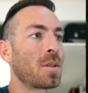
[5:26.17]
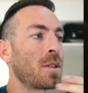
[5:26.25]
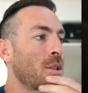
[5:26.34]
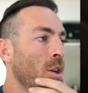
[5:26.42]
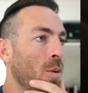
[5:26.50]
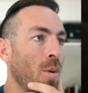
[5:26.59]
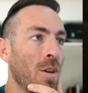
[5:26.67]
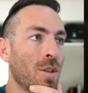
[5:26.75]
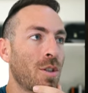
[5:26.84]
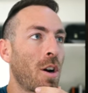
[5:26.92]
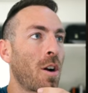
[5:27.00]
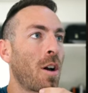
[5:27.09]
This is a good one to
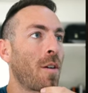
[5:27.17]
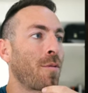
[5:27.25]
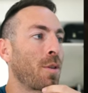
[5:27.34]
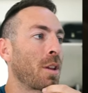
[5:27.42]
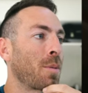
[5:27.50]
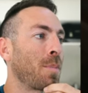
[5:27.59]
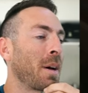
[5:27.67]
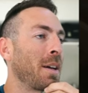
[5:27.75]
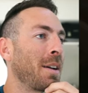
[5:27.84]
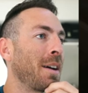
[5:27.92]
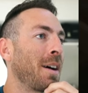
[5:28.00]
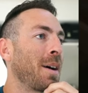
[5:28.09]
start off with,
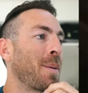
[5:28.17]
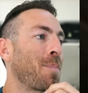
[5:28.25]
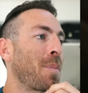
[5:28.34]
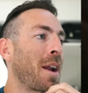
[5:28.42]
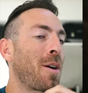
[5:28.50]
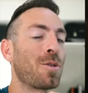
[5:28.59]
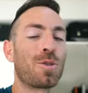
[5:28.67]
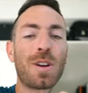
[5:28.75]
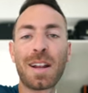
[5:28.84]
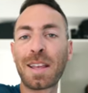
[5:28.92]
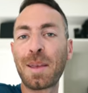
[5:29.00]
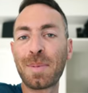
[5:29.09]
but I always
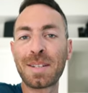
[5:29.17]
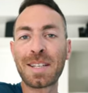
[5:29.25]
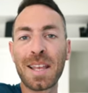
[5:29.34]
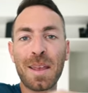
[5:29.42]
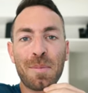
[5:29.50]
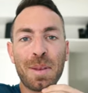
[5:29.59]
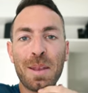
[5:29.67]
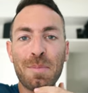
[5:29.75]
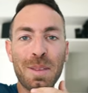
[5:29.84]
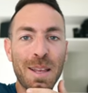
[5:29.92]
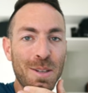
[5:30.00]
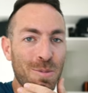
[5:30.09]
try and keep it tame, keep
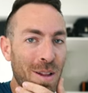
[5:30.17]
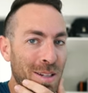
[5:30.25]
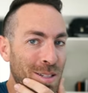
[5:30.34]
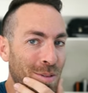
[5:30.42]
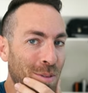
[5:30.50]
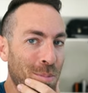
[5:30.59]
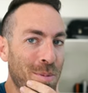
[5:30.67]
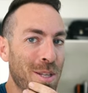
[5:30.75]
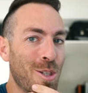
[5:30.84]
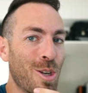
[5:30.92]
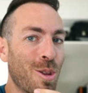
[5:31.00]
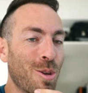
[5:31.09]
things relatively
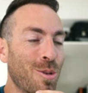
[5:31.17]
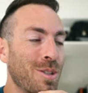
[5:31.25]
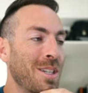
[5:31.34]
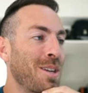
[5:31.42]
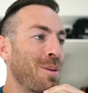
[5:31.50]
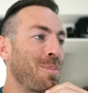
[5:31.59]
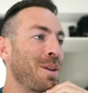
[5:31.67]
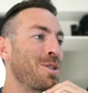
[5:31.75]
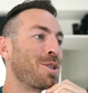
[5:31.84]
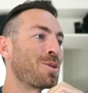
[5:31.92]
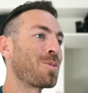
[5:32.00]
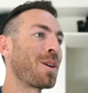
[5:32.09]
PG-13,
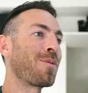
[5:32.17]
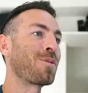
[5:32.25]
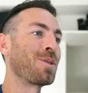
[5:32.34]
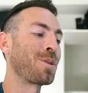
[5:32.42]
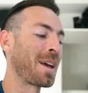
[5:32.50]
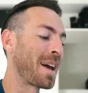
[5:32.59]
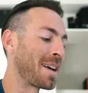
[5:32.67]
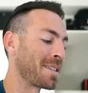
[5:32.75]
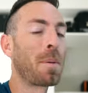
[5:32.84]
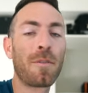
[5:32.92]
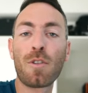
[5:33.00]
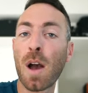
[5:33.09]
PG-12 for you guys.
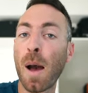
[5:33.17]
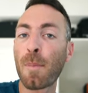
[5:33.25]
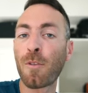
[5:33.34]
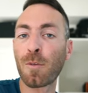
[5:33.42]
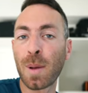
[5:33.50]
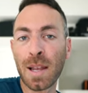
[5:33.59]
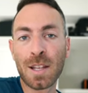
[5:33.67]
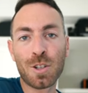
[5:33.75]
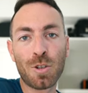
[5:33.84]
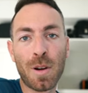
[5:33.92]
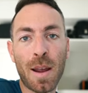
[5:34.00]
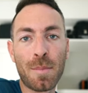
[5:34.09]
But if you hop over my
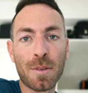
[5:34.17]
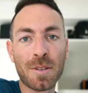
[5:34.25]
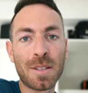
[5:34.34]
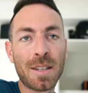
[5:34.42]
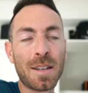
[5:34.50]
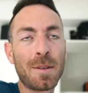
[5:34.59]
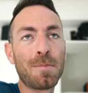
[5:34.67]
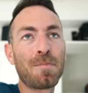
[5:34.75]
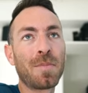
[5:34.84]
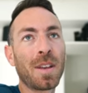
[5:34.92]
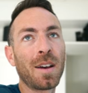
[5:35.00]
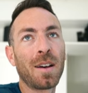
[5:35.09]
Instagram, you'll see
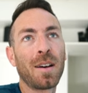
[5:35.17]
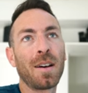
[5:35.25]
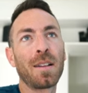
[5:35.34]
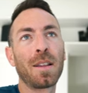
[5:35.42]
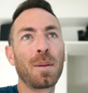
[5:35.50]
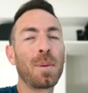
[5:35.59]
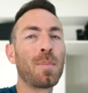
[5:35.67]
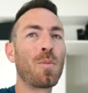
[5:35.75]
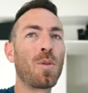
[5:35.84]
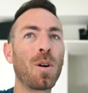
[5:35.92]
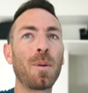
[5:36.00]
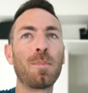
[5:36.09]
a little bit
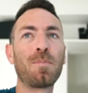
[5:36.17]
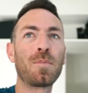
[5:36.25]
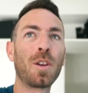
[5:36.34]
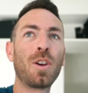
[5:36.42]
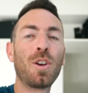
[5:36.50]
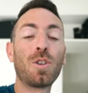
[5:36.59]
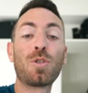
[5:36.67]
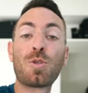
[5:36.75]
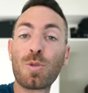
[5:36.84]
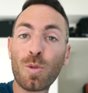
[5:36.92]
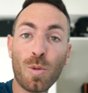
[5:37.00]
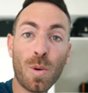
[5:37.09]
more
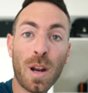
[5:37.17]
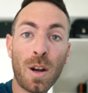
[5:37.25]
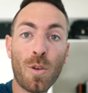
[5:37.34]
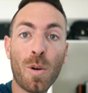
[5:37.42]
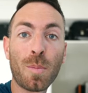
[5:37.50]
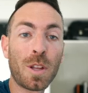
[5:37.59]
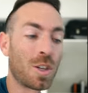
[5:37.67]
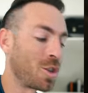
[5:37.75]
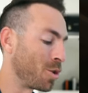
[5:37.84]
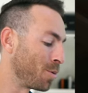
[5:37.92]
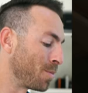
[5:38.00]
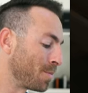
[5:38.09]
true to what I normally
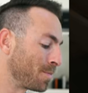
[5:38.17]
shoot.